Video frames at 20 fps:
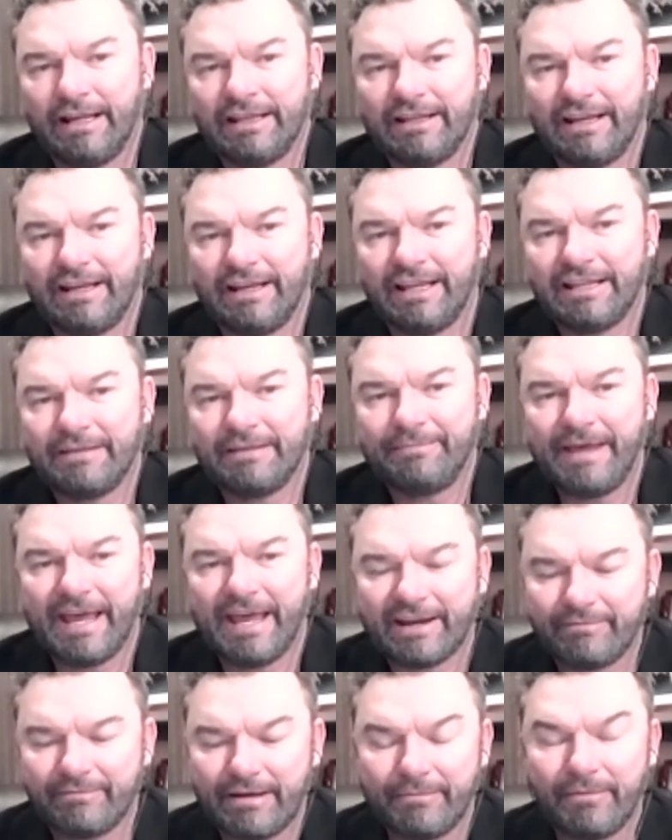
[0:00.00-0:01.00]
in the
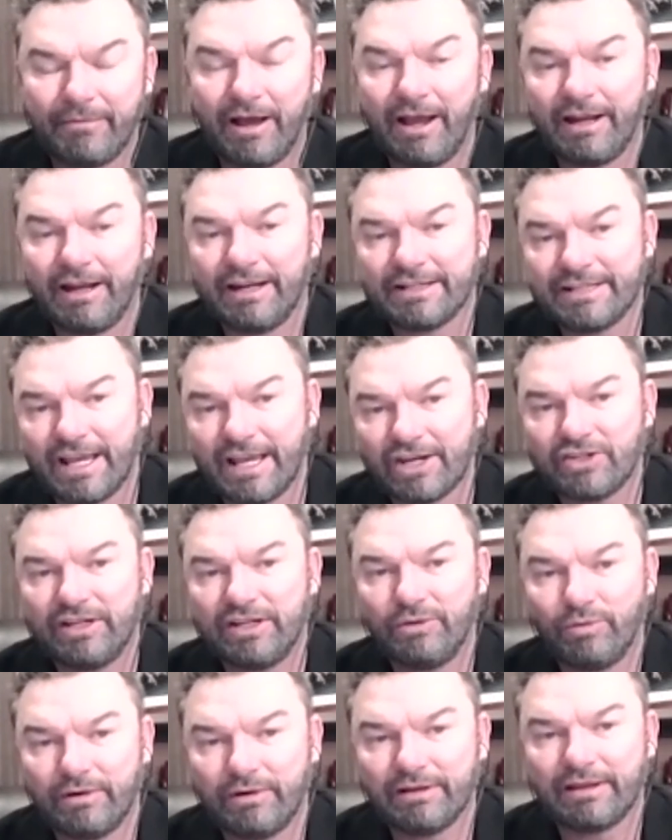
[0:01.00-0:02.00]
back of my mind, it's actually
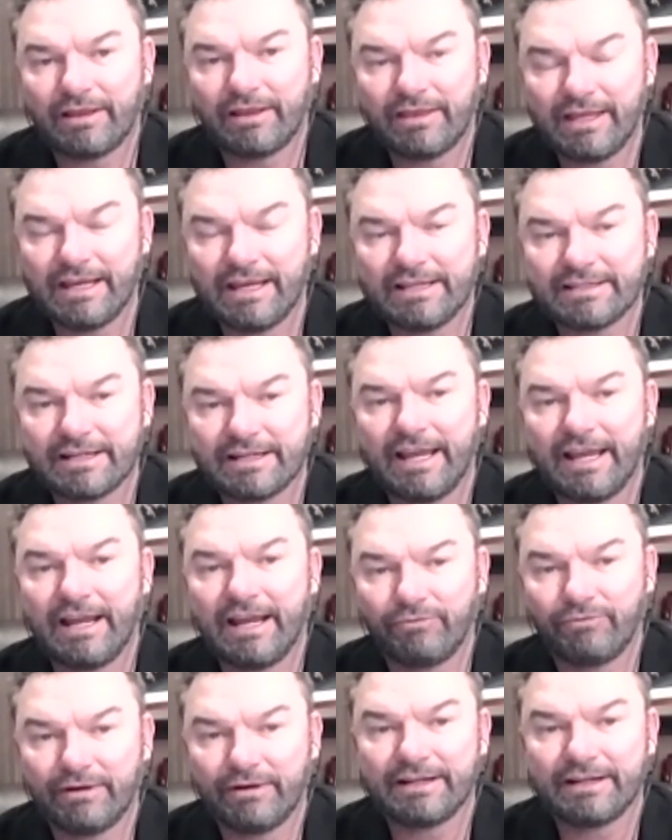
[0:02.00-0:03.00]
one of the things that I
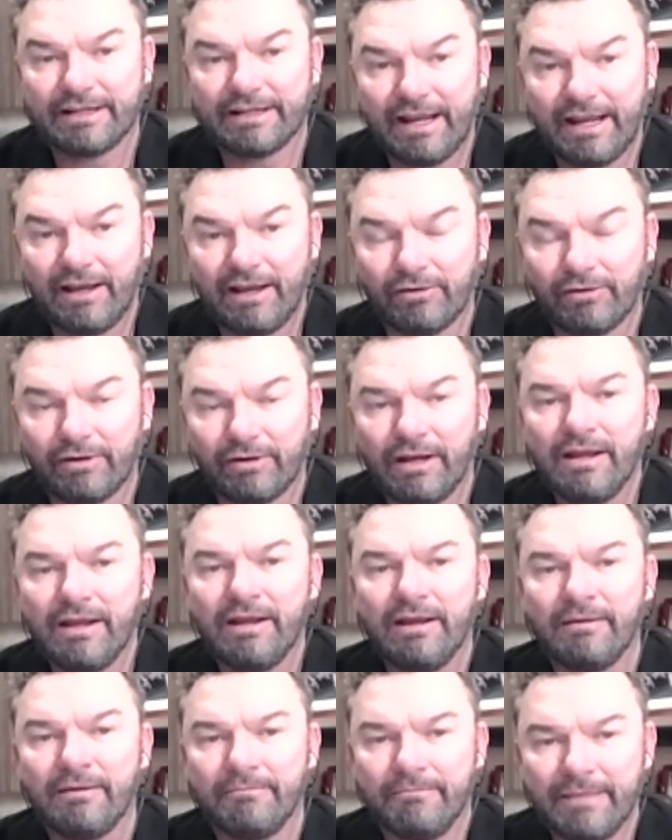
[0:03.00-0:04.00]
had written down
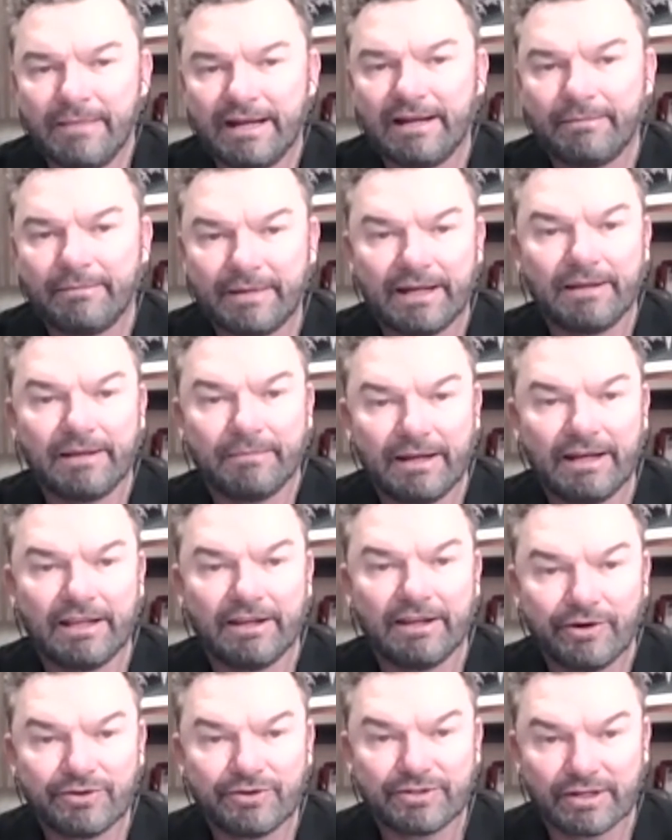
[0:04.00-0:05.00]
many, many, many
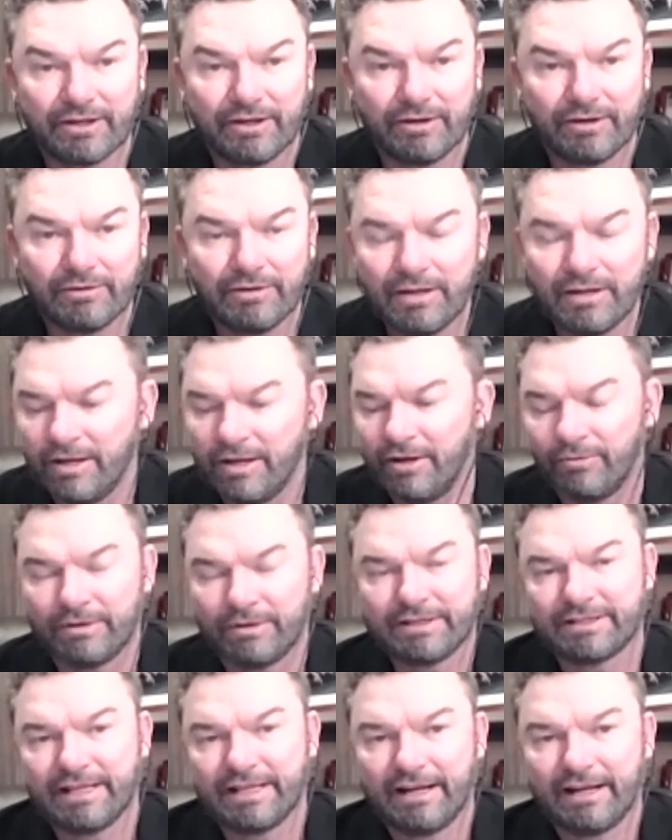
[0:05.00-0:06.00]
years ago,
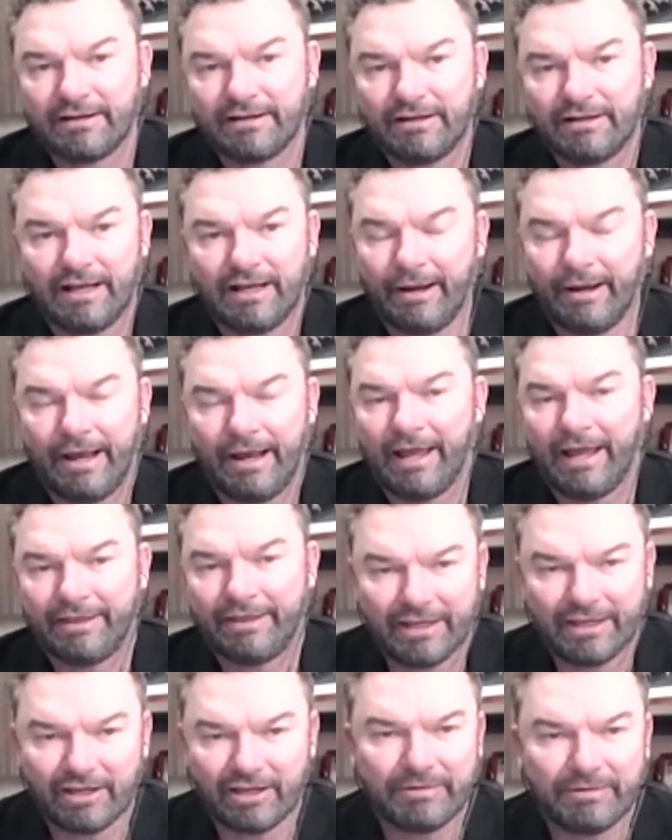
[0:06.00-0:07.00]
was that I
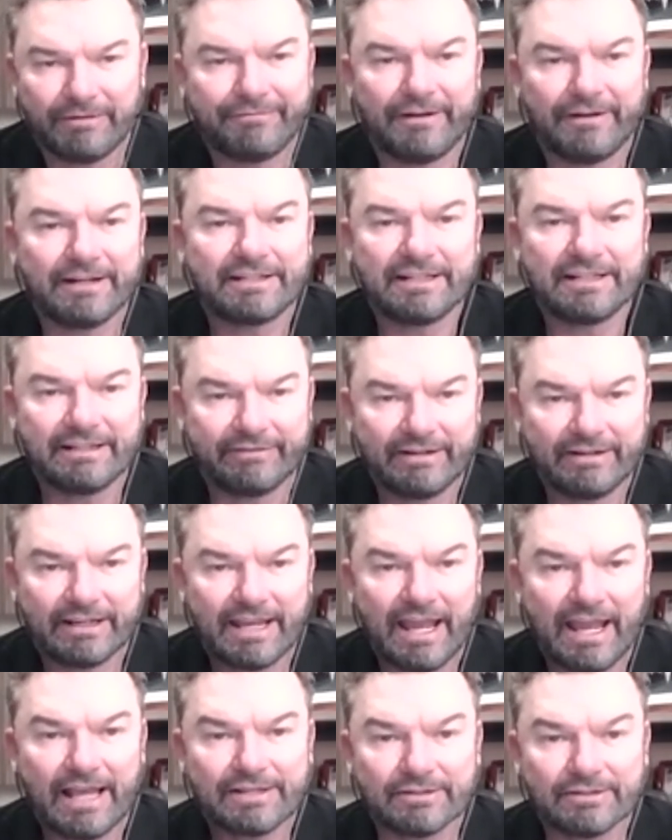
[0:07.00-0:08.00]
think it'd be fun to live in a
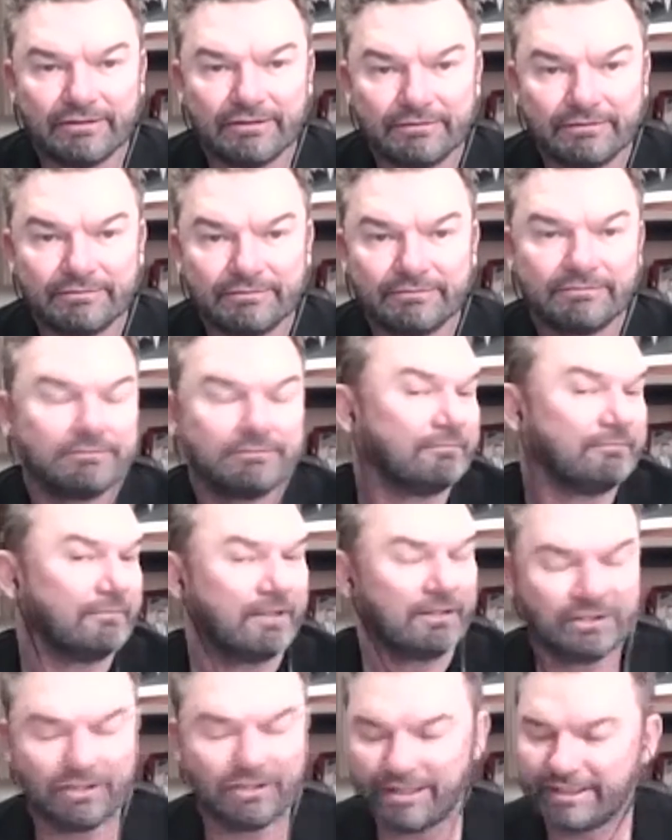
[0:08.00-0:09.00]
castle.
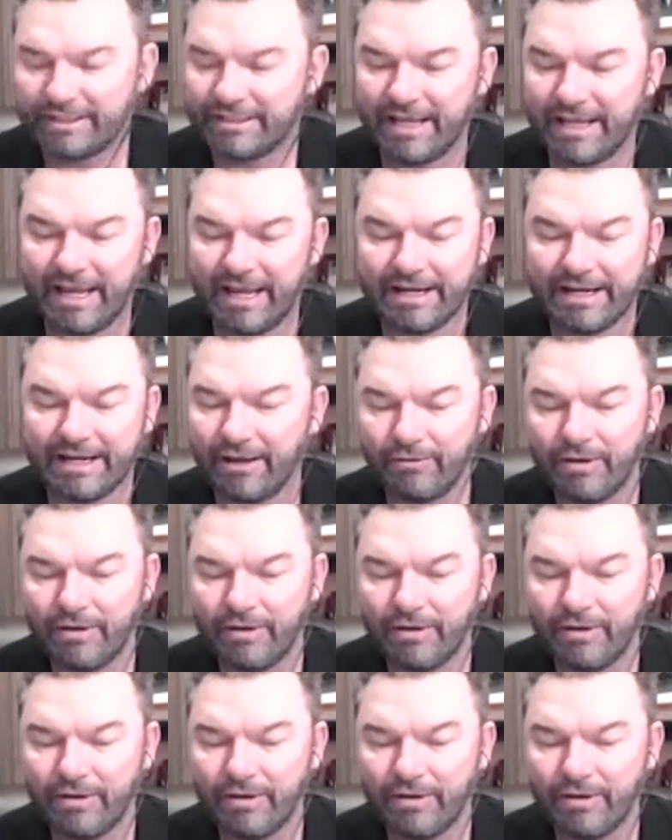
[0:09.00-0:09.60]
Just saying. Now,